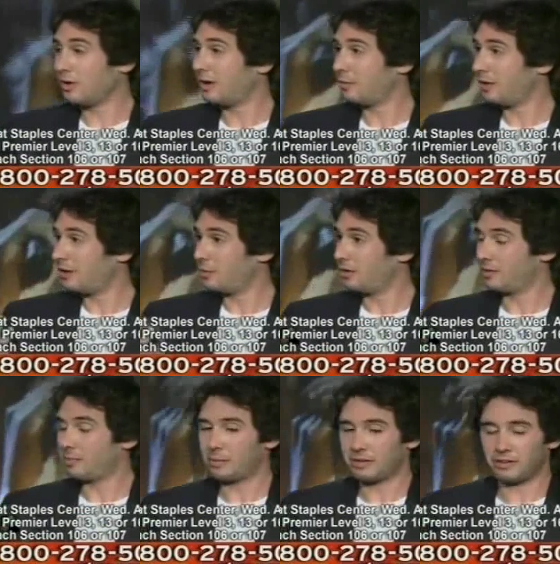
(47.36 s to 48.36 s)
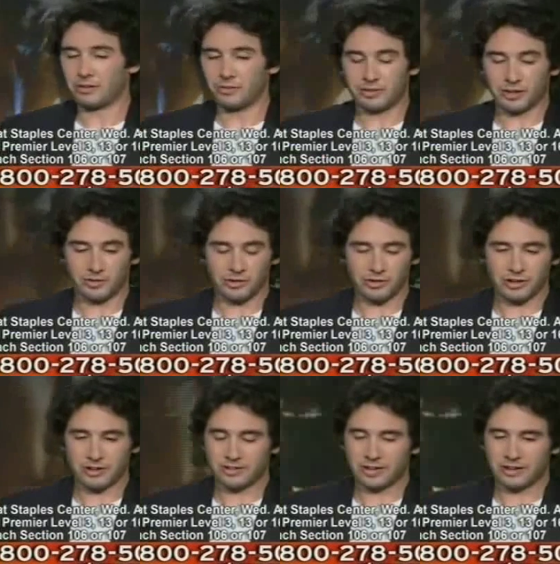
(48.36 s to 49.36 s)
on tour and with public
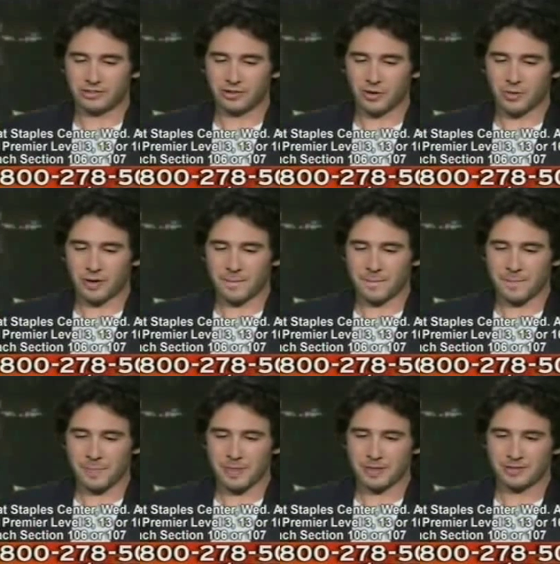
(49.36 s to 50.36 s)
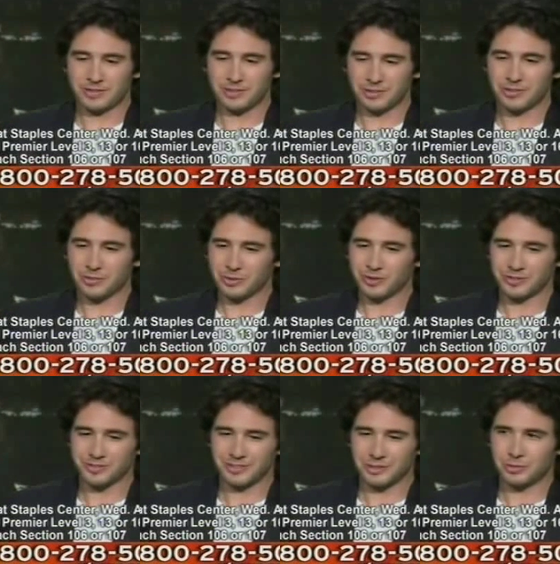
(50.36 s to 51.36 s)
television, and so this
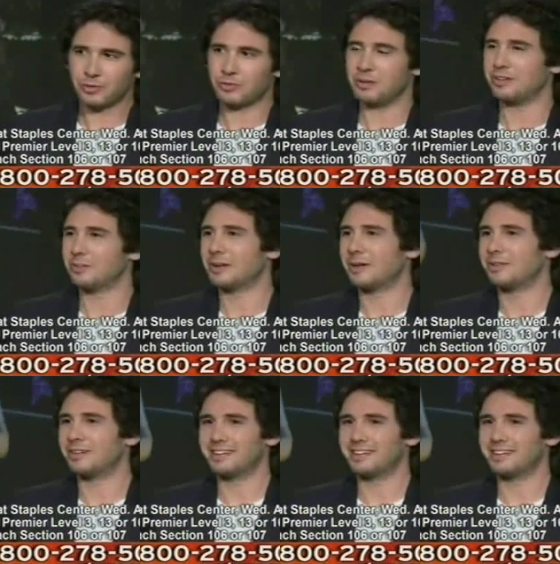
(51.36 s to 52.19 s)
is a real thrill for me.